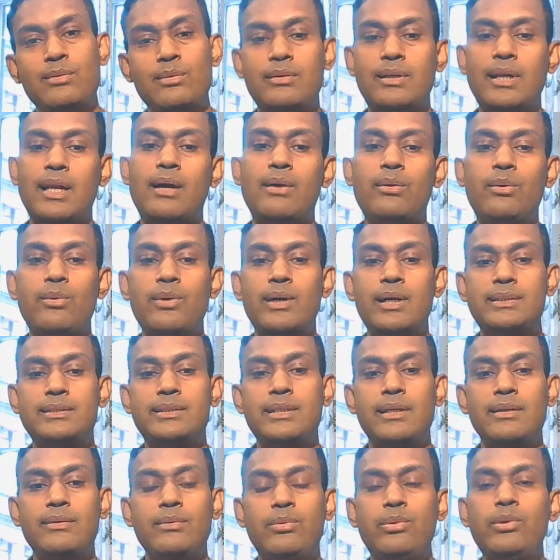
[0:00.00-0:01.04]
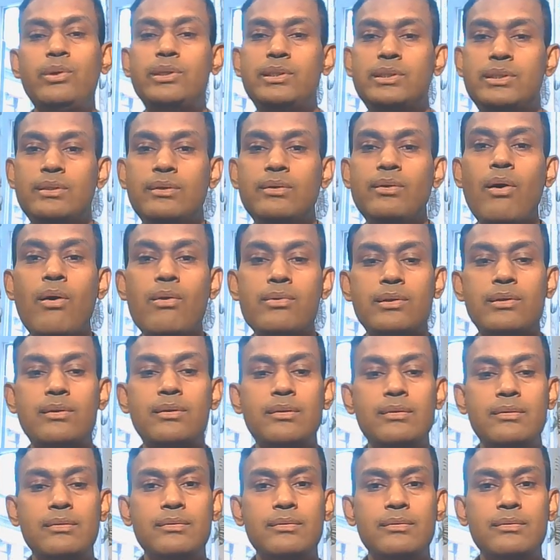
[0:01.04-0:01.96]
to CloudWatch and which not.